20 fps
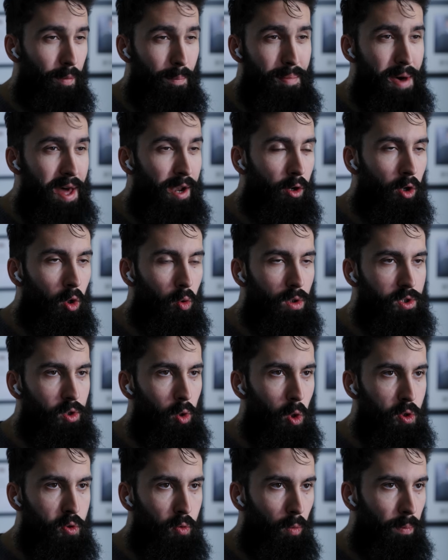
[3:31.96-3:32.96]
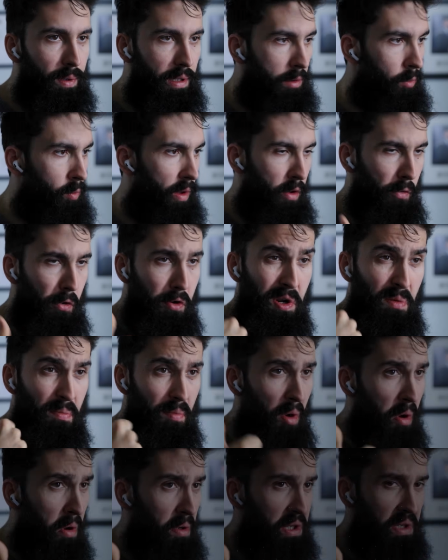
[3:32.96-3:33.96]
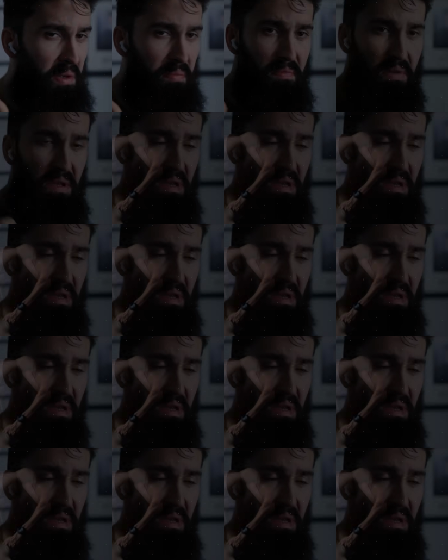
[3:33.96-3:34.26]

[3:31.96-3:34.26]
the better your results will be whether you're in a bulk,